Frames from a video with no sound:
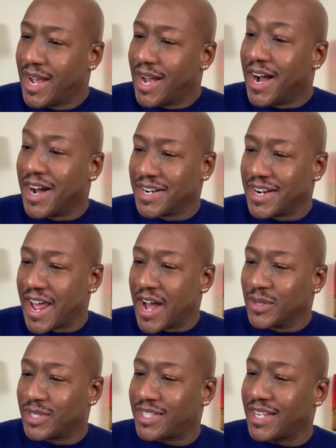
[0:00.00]

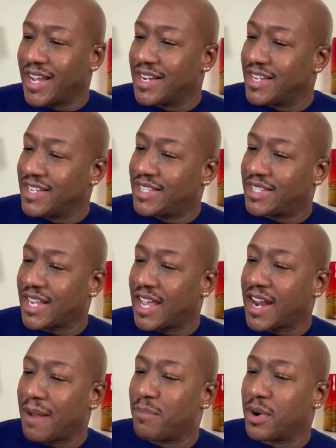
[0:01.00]
Unannounced, and he said
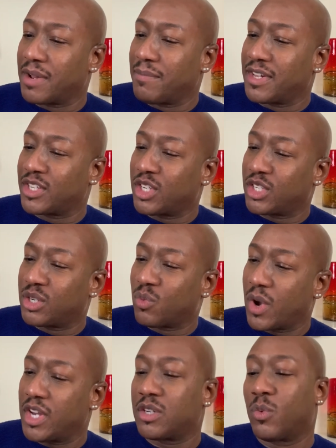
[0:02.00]
I put him in a
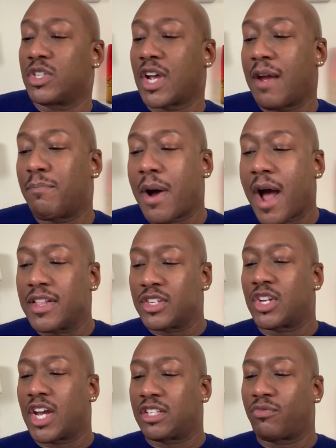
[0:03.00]
situation, which I
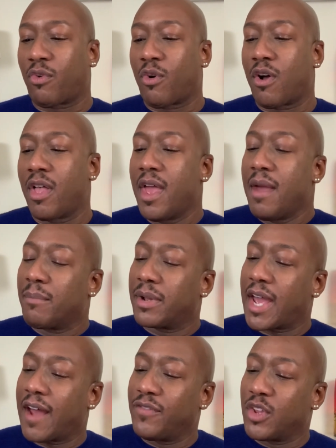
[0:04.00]
apologize for, but
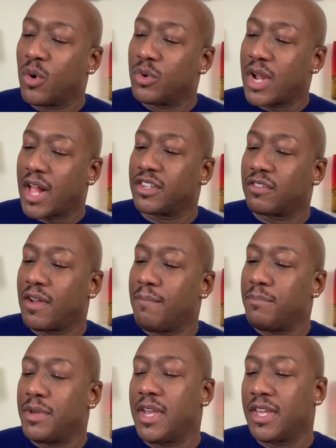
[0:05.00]
have no knowledge of him
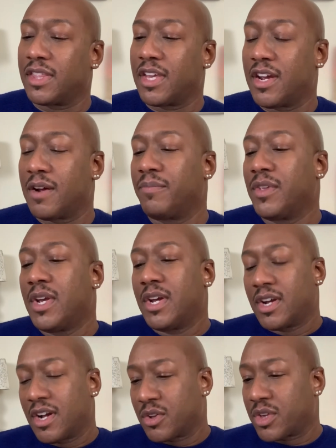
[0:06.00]
being there.
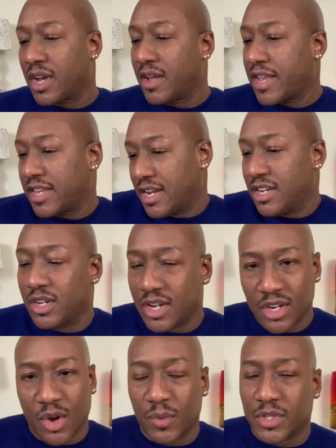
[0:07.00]
Okay, I get it. You didn't
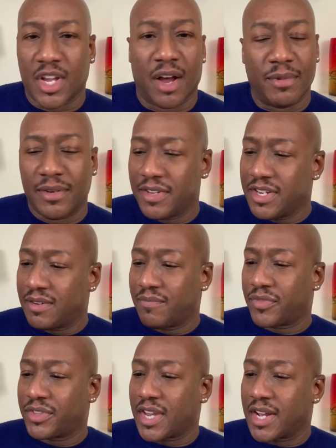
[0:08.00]
know this coming. He
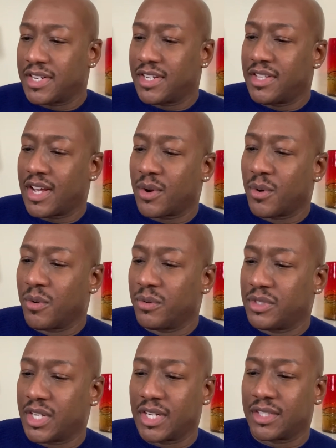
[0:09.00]
kind of did that whole
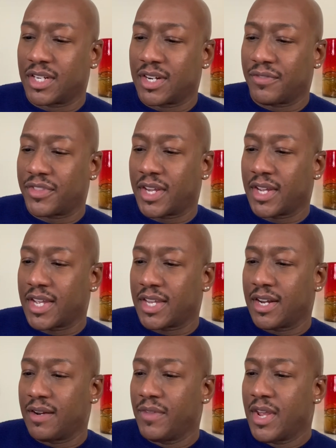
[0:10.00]
dun-dun-dun thing. I
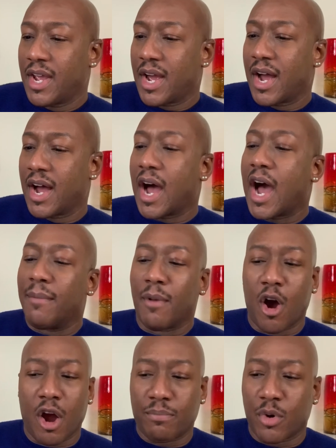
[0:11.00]
get it. I'm
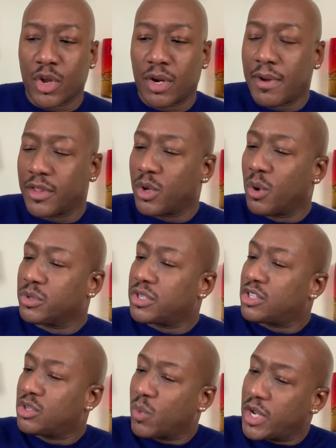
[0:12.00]
heartbroken about the whole
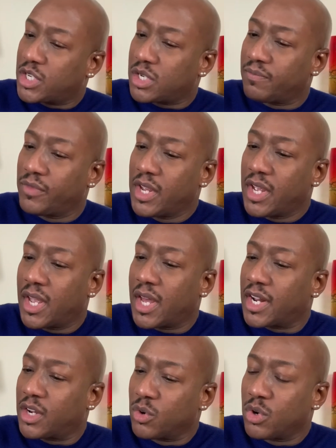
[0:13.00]
situation, and
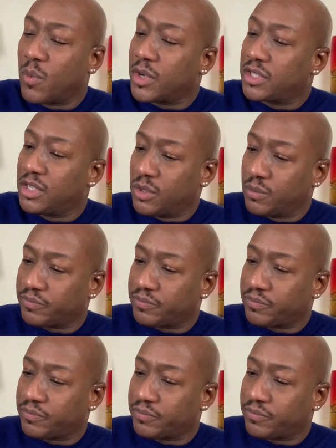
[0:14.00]
I don't know what to do.